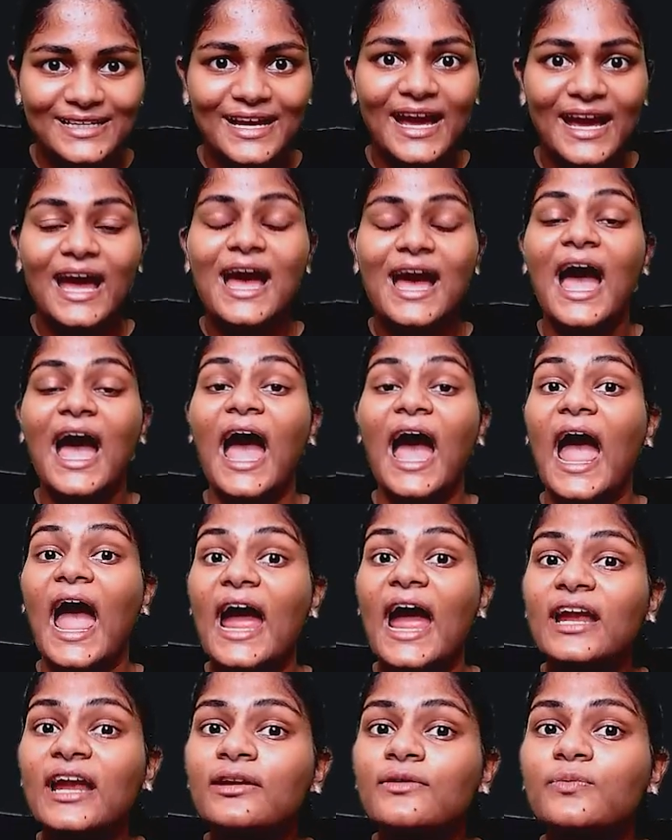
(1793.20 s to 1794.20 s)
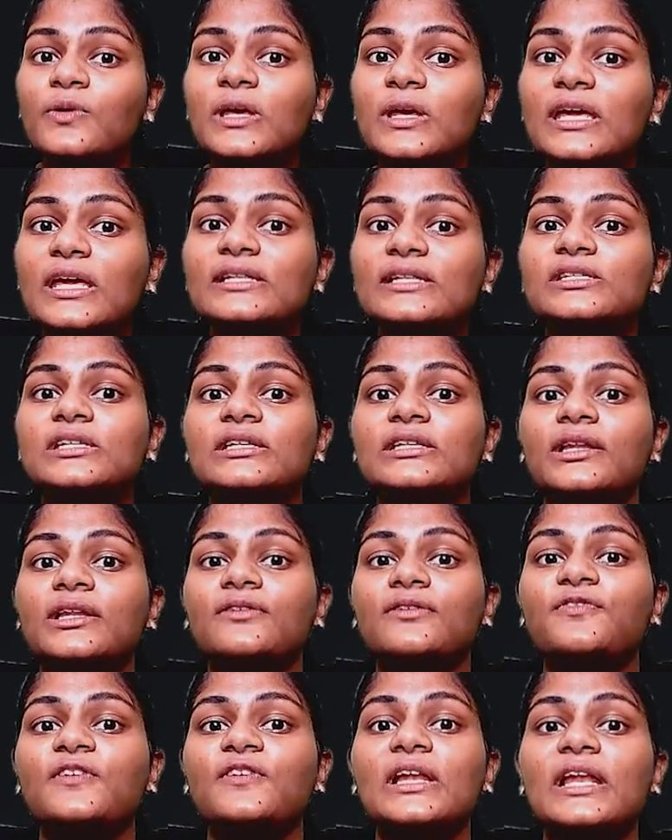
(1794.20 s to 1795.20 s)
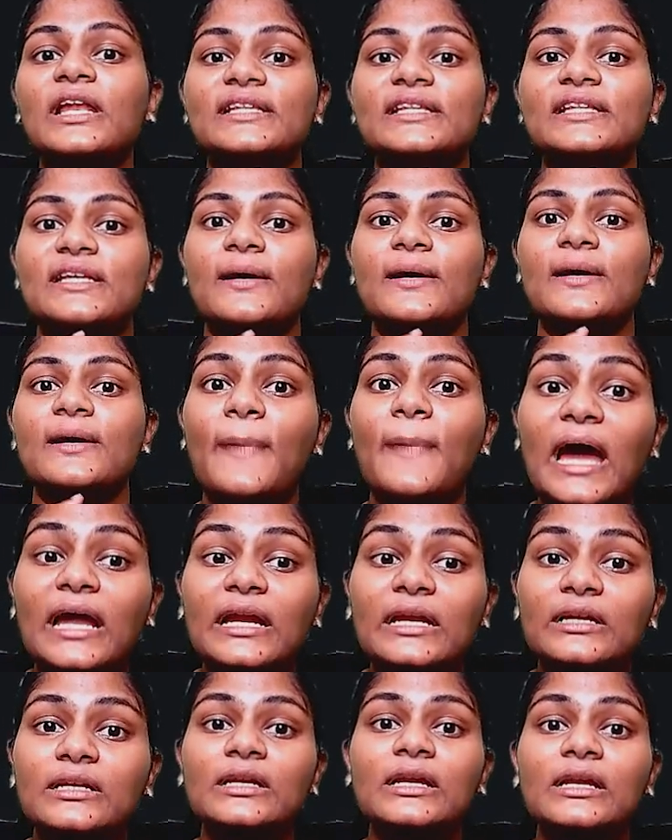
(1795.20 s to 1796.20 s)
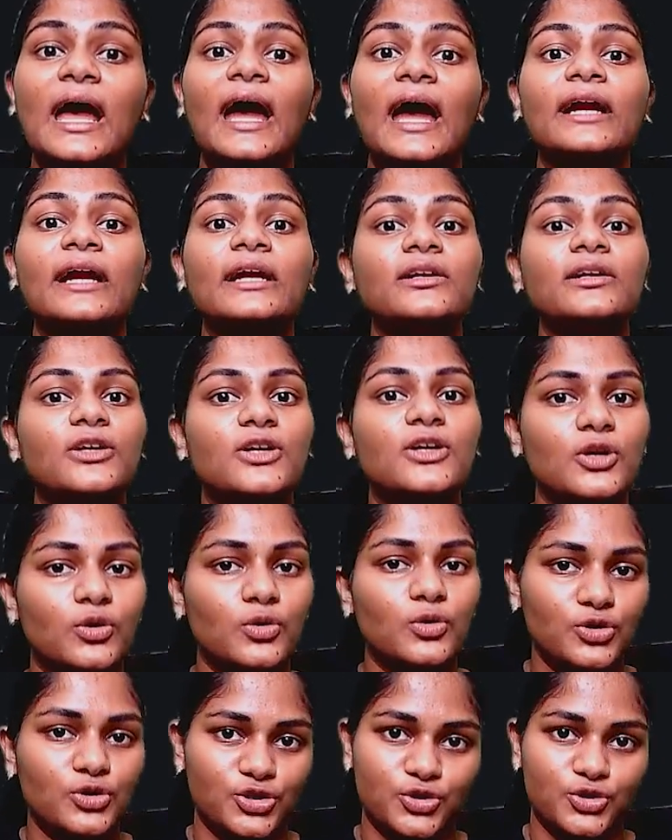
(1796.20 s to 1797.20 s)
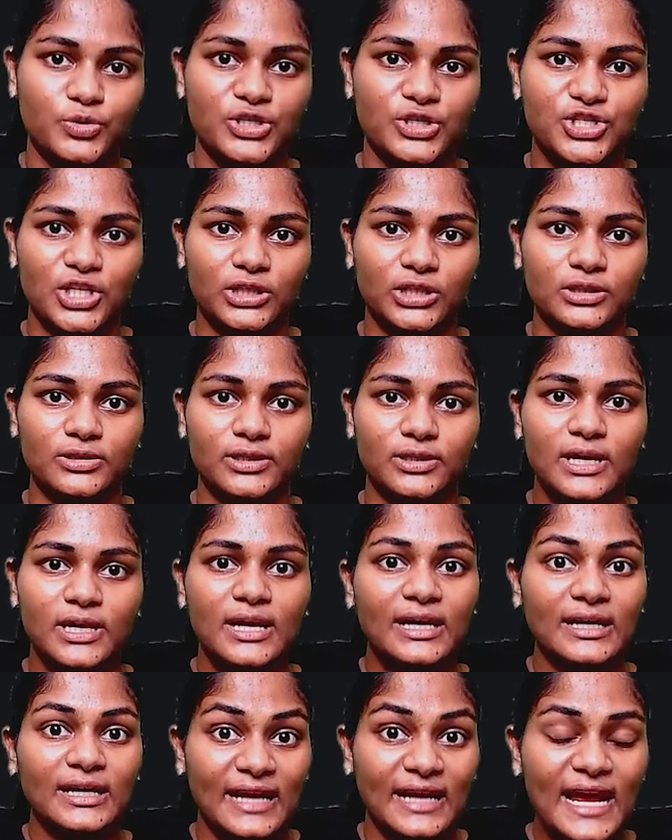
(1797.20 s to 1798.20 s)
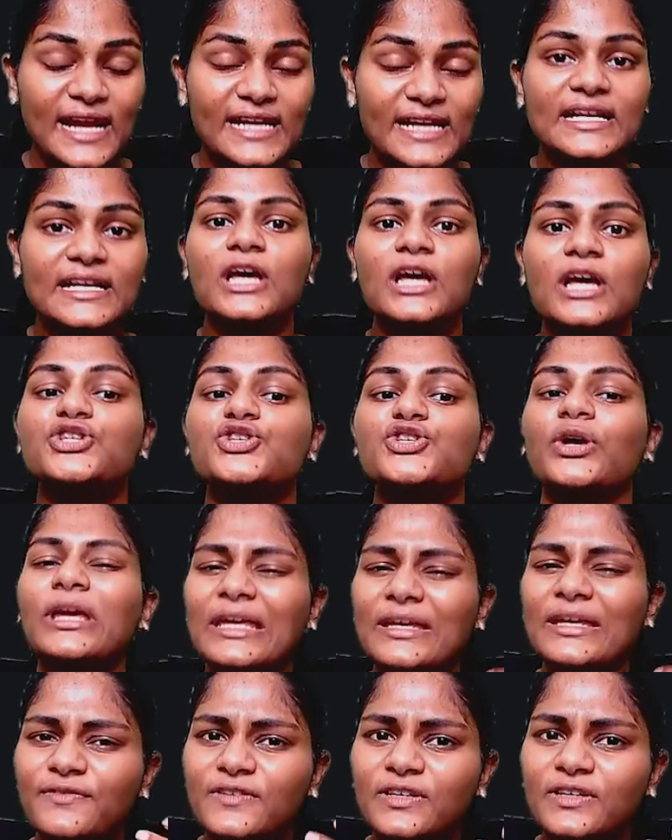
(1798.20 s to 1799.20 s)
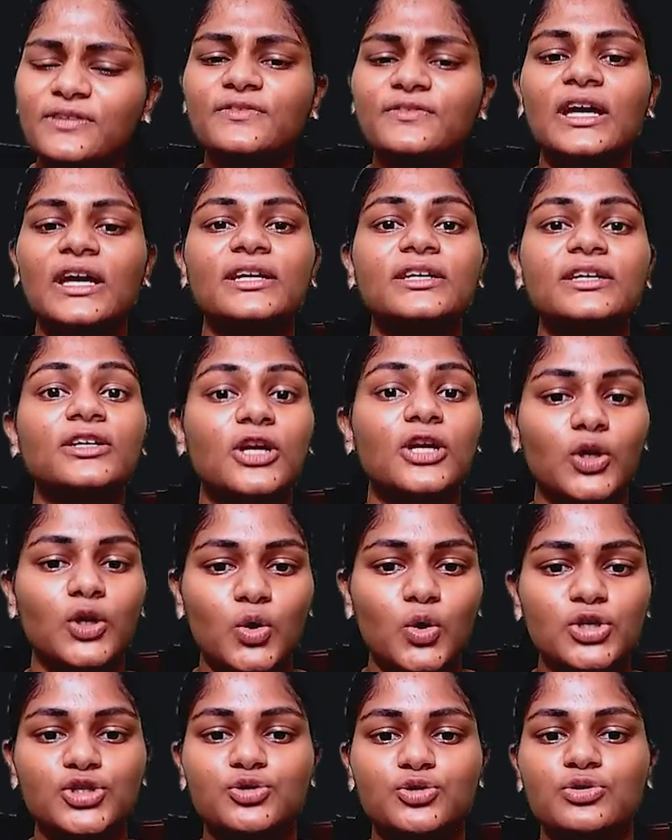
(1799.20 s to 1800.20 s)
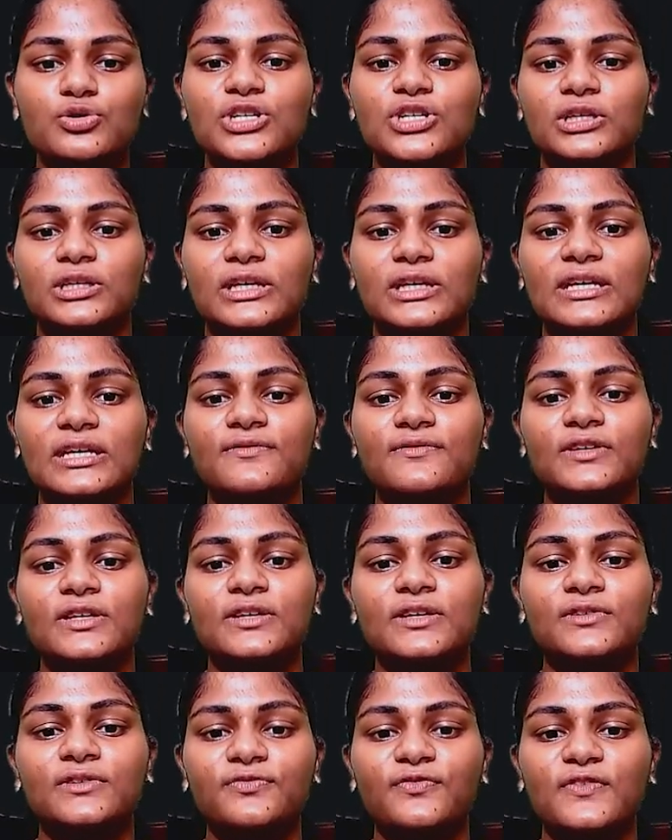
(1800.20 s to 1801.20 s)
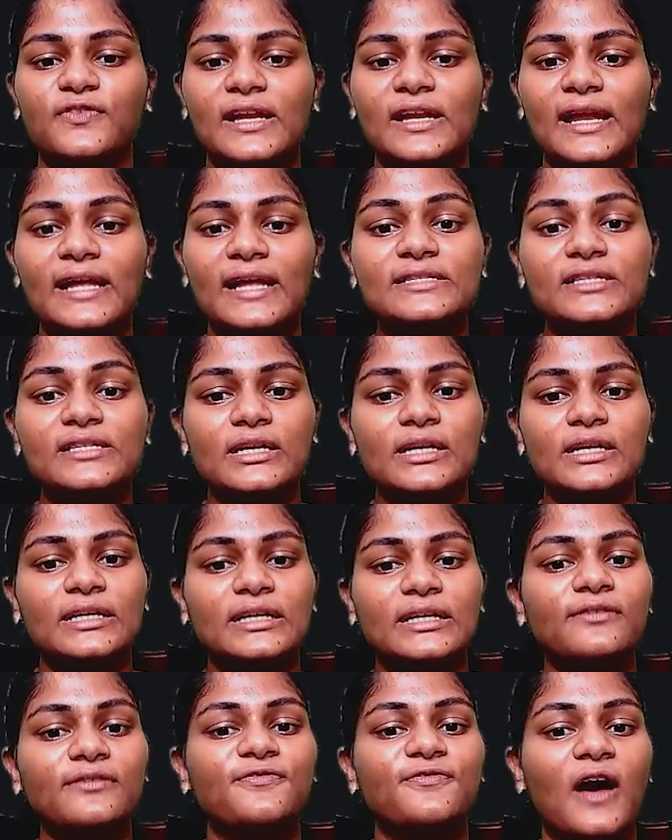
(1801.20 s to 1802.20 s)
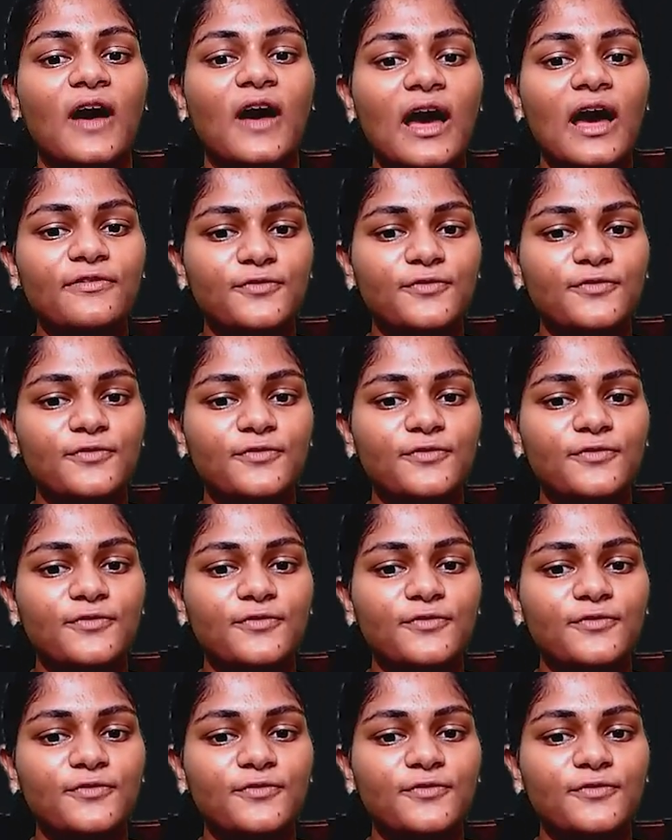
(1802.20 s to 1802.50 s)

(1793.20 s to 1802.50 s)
And we can see that the field lines are parallel and close to each other, right? So even if they aren't close to each other, even if the field lines are a little far from each